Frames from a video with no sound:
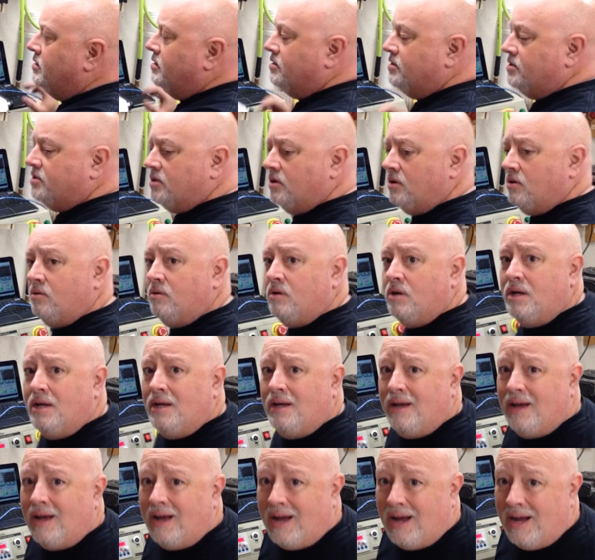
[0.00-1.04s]
So
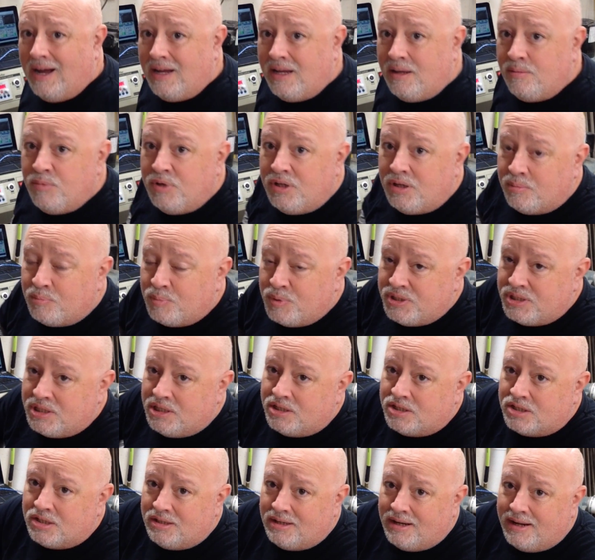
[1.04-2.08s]
I am in a
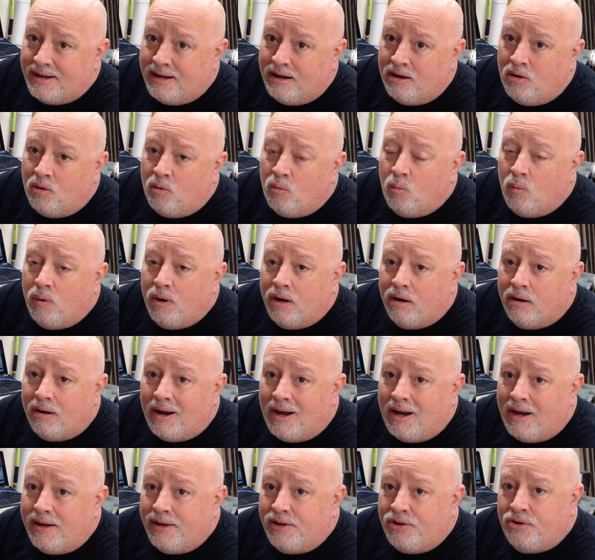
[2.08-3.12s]
position now where
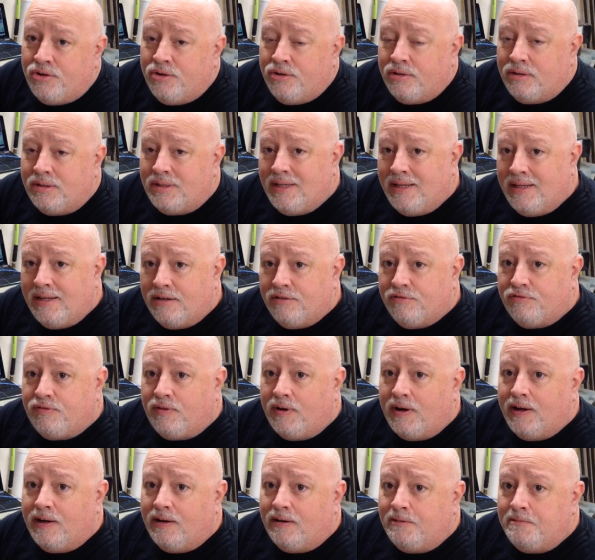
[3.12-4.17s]
I could take a
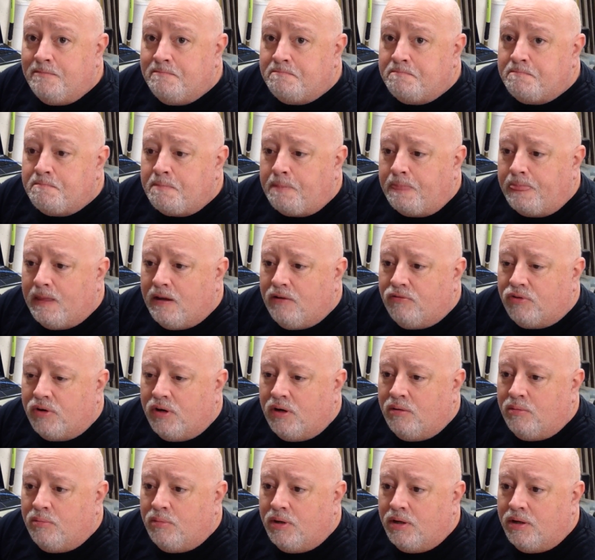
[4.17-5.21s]
file
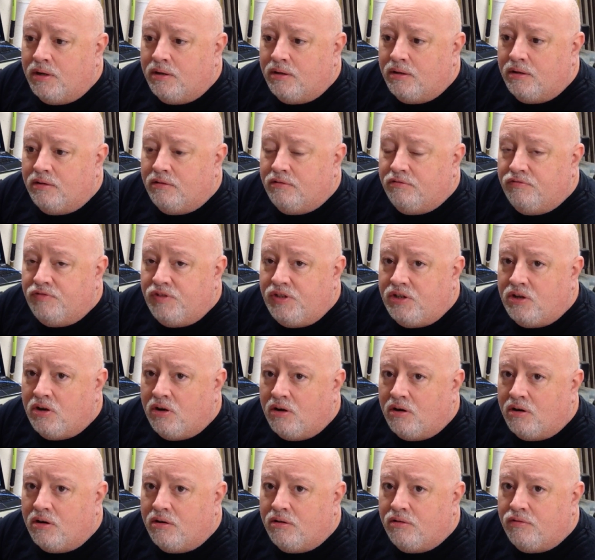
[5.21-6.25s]
from
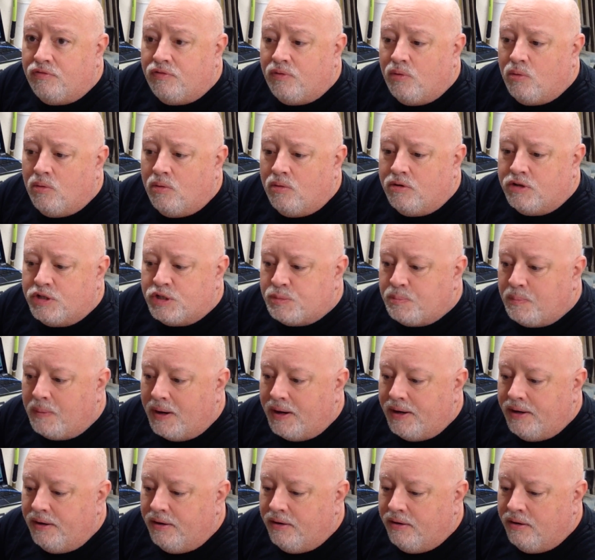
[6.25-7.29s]
VCarve or
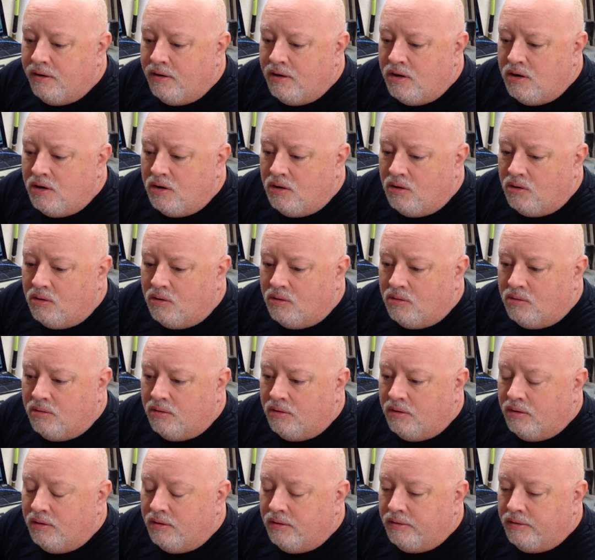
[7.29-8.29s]
Aspire or